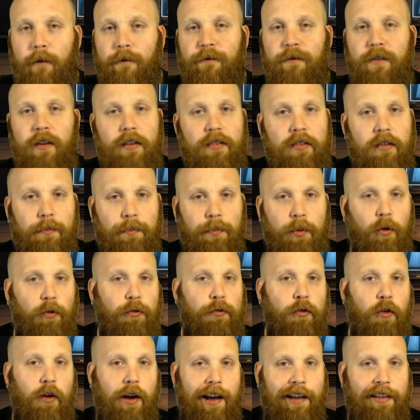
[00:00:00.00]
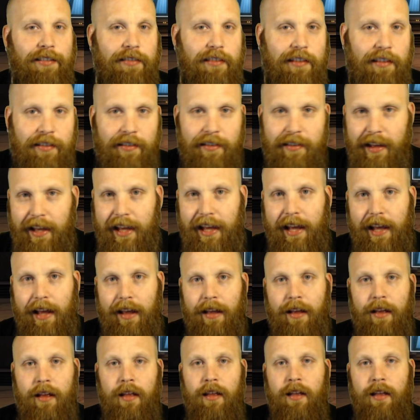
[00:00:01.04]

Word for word: visible for us to see.